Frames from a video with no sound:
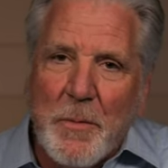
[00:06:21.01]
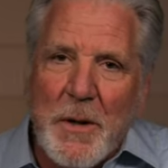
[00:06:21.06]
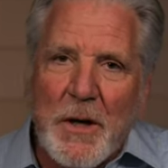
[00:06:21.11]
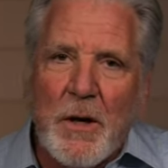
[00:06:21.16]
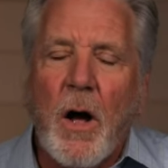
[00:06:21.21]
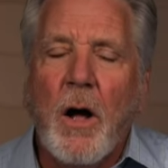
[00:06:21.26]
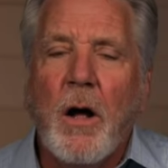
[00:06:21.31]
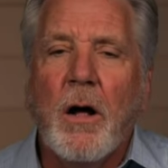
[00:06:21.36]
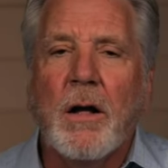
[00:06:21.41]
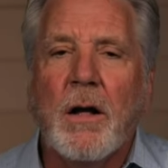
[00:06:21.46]

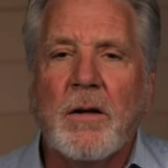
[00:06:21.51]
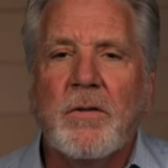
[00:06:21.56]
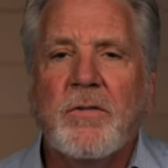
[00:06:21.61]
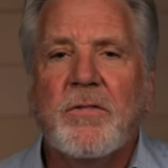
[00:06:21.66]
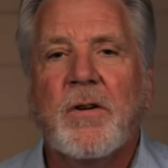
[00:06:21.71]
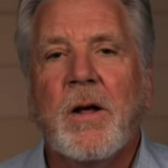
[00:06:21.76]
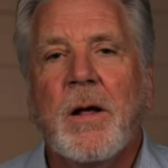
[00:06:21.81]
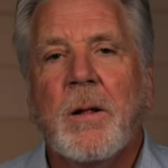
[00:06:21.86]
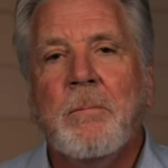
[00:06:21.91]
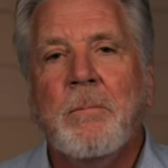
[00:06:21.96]

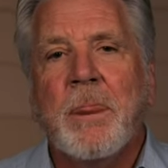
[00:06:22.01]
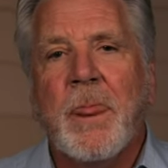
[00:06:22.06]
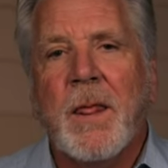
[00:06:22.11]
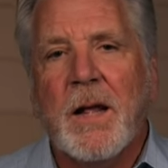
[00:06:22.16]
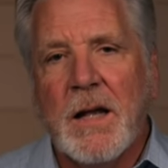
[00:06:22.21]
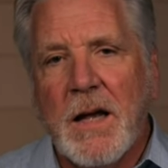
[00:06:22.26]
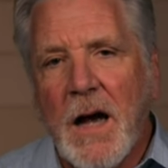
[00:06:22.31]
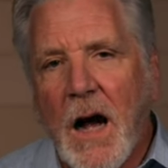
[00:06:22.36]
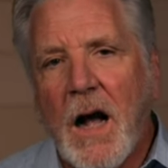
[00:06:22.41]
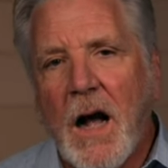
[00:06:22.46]
Because
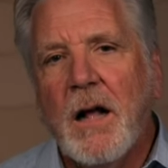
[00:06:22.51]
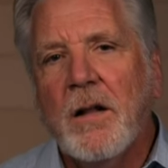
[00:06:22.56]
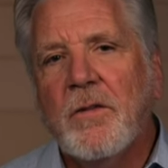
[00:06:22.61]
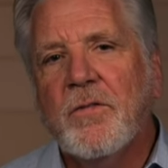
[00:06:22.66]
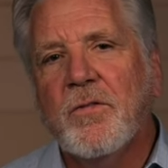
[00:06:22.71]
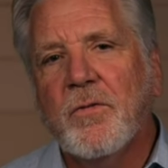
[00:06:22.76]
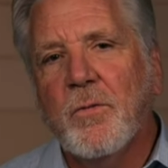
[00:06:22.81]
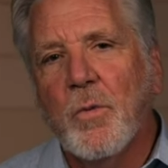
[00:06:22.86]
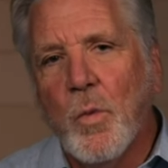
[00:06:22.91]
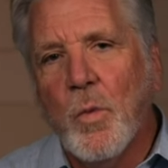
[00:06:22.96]

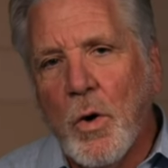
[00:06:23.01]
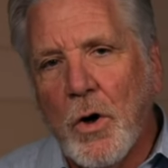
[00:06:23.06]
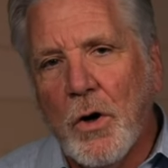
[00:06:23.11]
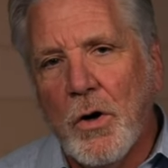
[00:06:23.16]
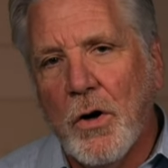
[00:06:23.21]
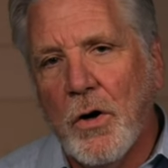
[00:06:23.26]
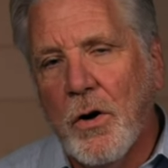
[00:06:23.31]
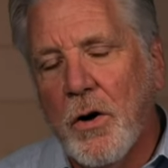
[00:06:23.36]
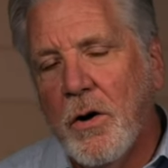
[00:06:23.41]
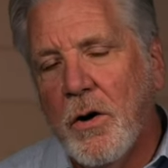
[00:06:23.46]
God's
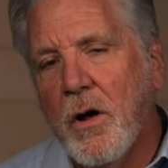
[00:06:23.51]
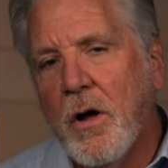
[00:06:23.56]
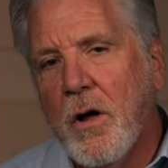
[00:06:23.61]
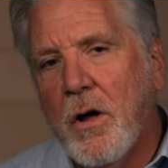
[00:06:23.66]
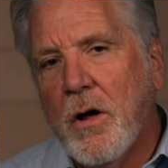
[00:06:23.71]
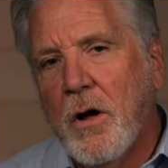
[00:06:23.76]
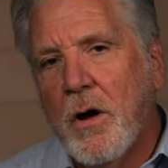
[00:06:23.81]
word